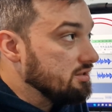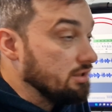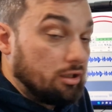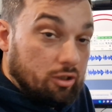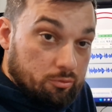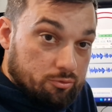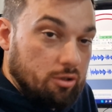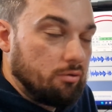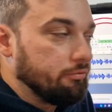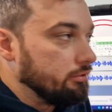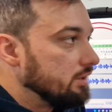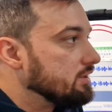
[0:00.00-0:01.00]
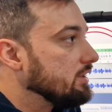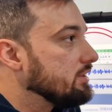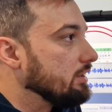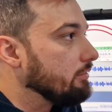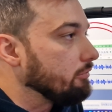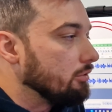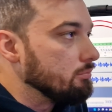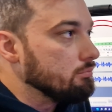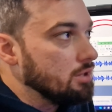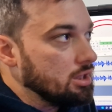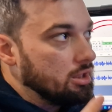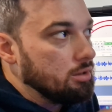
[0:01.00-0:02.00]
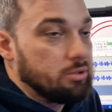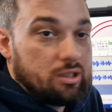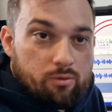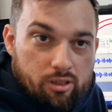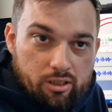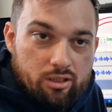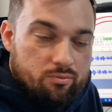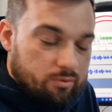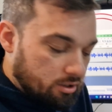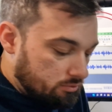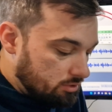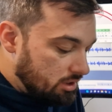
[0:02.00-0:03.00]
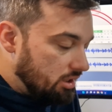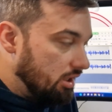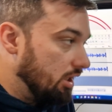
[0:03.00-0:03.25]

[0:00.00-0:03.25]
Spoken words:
Silent Loop 2 360 from Be Quiet as well,